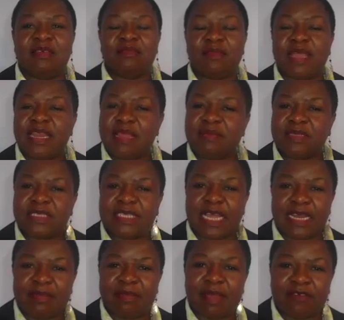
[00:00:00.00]
My name is
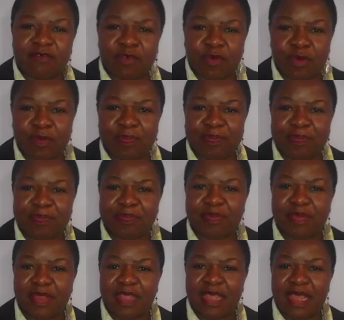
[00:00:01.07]
Sally Baffour.
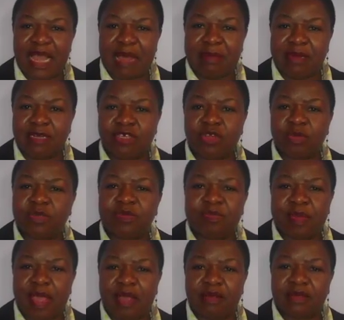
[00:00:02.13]
I'm an adoptive
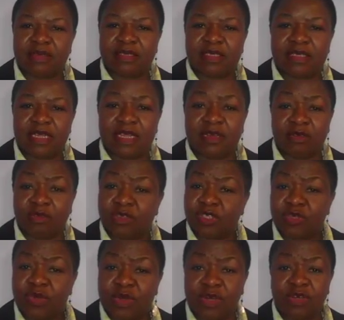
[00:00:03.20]
parent and
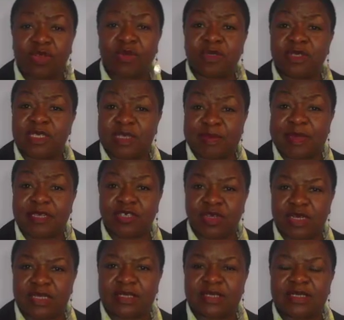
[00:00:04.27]
also an adoption
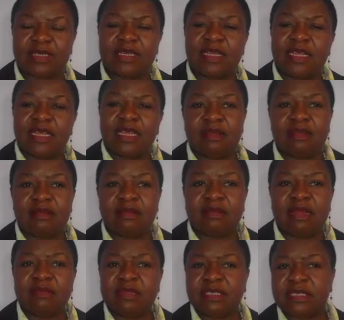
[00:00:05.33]
specialist.
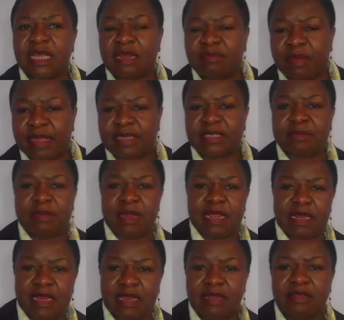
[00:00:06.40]
Let me start by
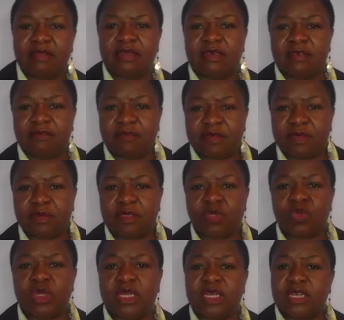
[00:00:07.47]
explaining the difference
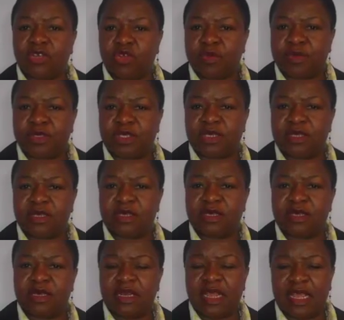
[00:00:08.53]
between adoption
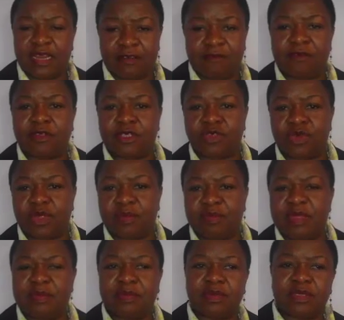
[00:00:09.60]
and fostering.
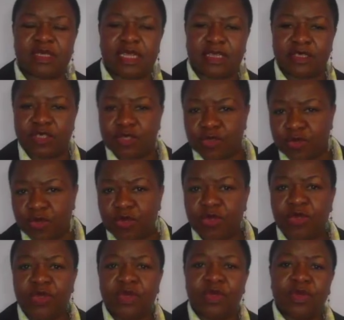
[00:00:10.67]
People tend to
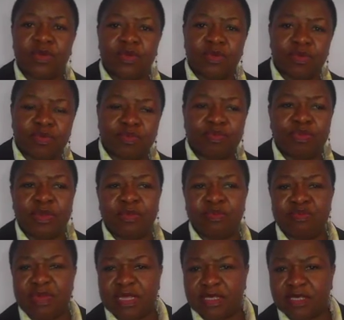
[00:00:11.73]

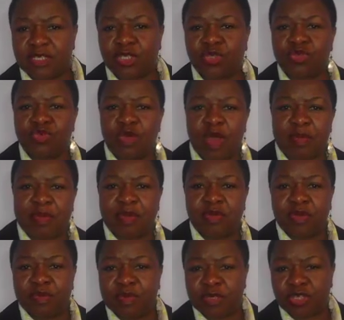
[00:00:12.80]
mix the two up and
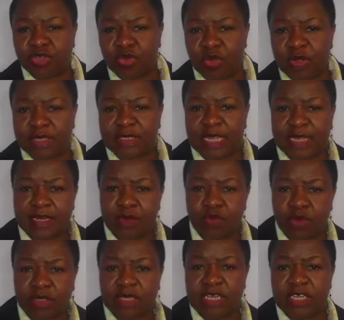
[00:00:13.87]
not be sure exactly
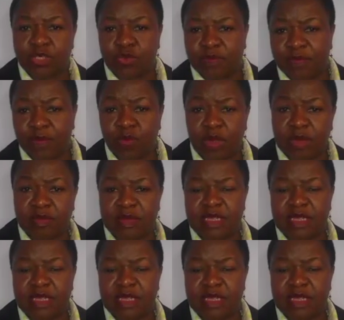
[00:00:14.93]
what each one